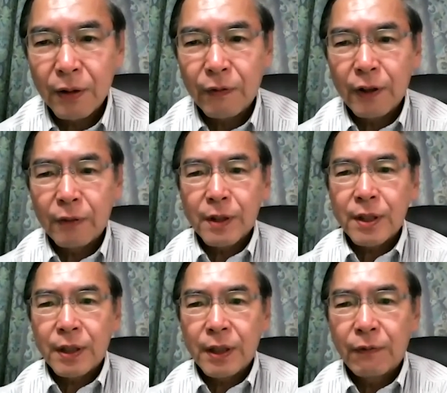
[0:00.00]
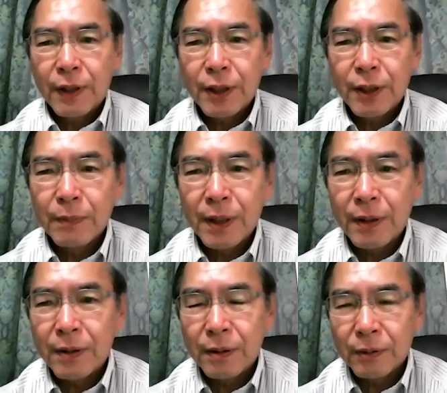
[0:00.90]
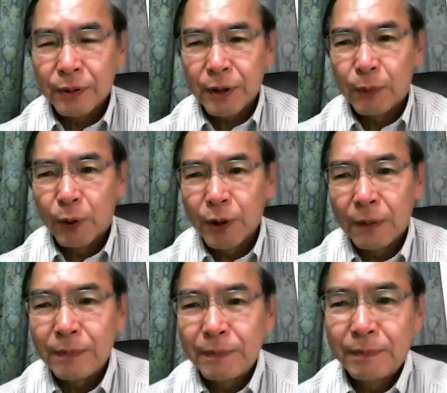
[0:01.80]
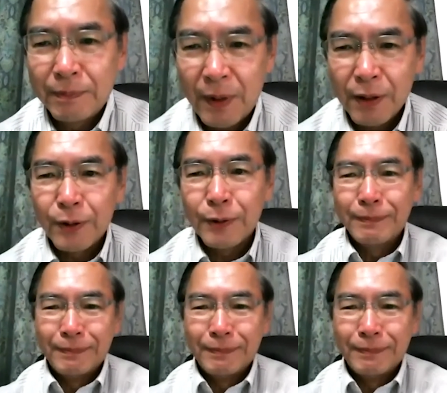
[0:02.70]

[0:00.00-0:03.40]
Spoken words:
you very much for inviting me to this program. Thank you.